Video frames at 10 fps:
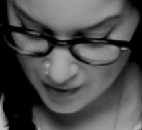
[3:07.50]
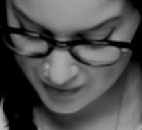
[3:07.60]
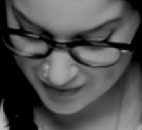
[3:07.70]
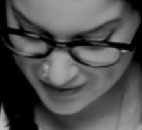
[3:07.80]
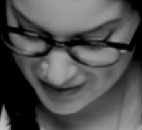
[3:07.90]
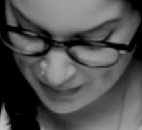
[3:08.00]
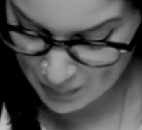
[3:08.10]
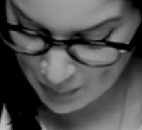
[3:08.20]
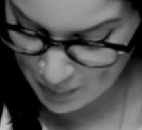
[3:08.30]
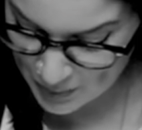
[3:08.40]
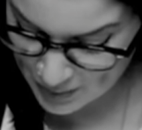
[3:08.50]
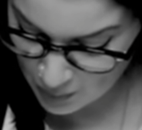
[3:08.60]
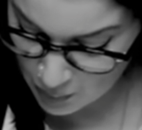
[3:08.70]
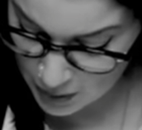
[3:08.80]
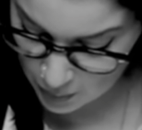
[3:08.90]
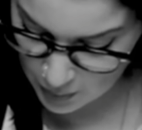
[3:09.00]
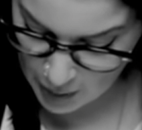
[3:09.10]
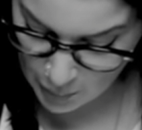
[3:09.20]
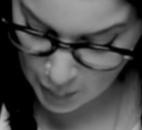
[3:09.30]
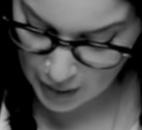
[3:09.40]
It seemed a bit bazoomny to me,
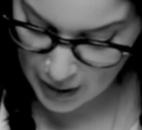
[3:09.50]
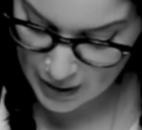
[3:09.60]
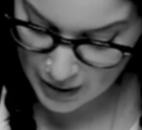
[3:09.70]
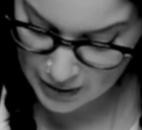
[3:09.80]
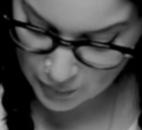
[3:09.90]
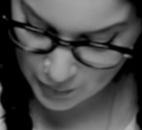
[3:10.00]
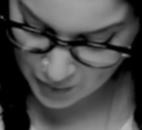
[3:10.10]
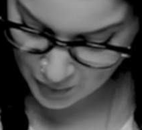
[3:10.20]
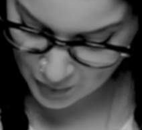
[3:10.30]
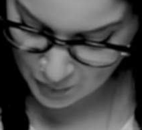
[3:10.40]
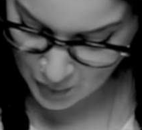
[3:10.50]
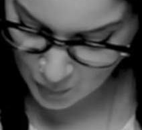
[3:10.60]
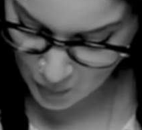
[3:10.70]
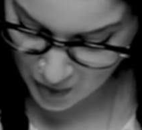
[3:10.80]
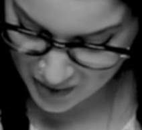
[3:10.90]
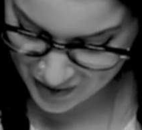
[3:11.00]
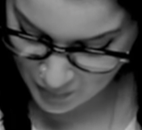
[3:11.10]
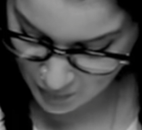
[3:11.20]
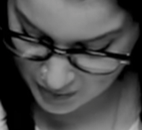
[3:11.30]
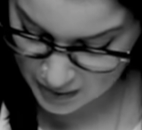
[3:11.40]
but I let them get on with what they
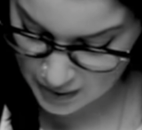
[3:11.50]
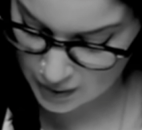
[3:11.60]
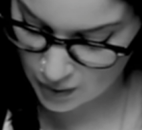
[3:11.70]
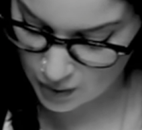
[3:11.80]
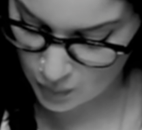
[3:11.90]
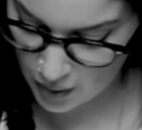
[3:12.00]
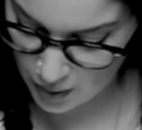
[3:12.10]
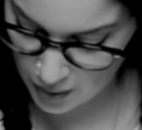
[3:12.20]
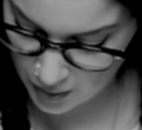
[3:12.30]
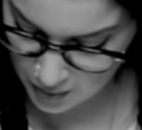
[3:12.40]
wanted to get on with.